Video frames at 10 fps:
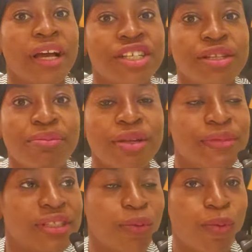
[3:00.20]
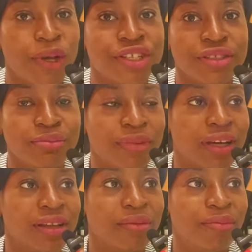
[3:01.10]
actually made me stop questioning
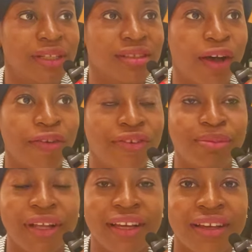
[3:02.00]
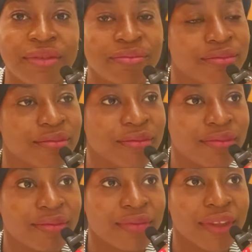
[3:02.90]
myself. I'm like,
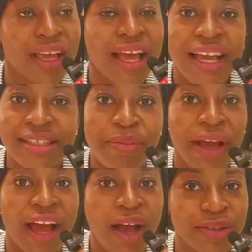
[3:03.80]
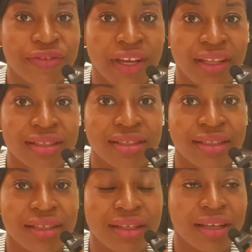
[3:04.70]
is it my outfit?
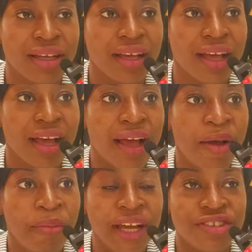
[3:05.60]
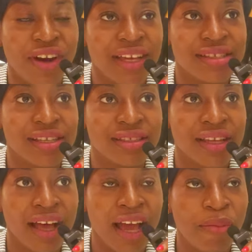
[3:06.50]
My dresses?
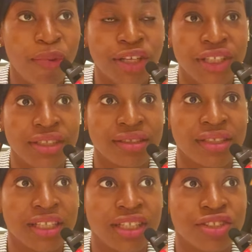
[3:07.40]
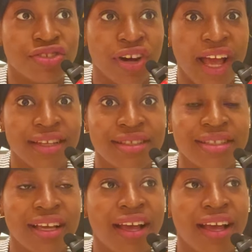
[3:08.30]
I am modestly dressed.